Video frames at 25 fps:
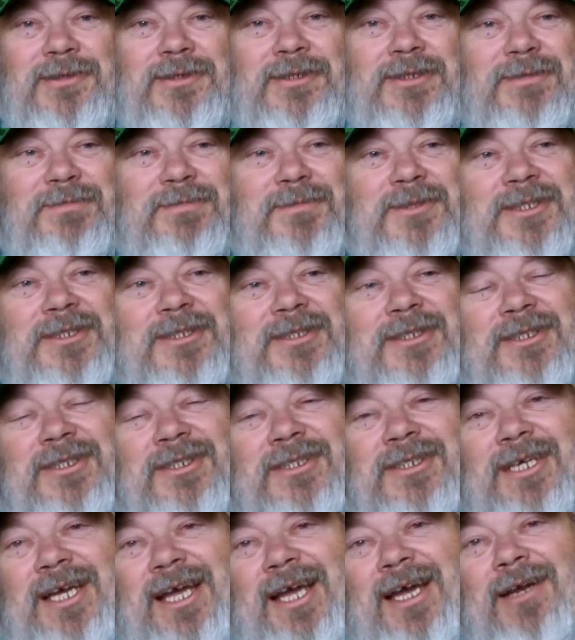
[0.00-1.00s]
I mean,
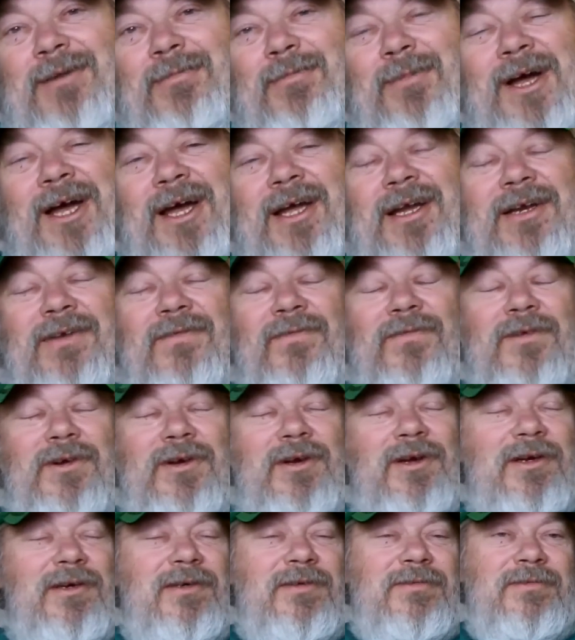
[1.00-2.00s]
she had a mind of
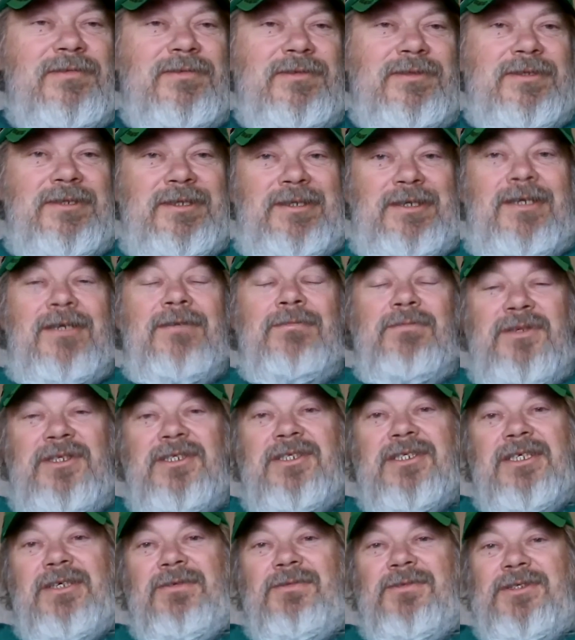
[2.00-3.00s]
her own.
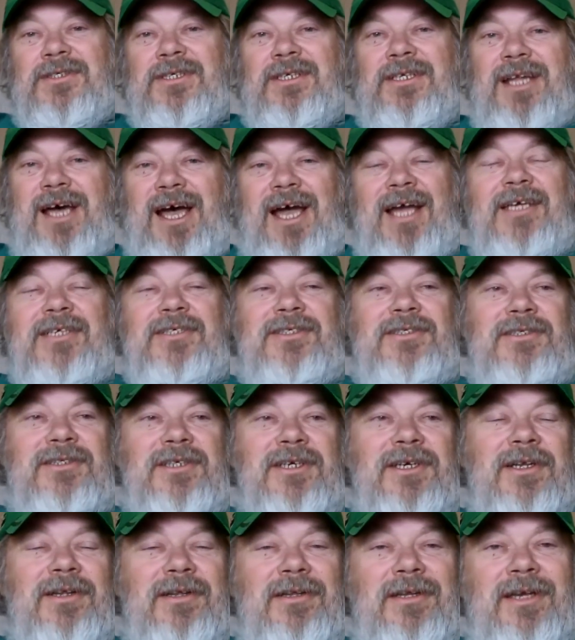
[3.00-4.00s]
But she was a nice,
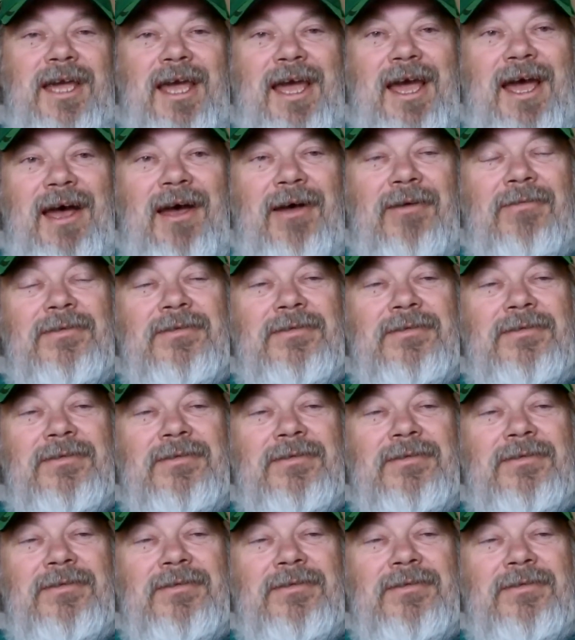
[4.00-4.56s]
gentle cow.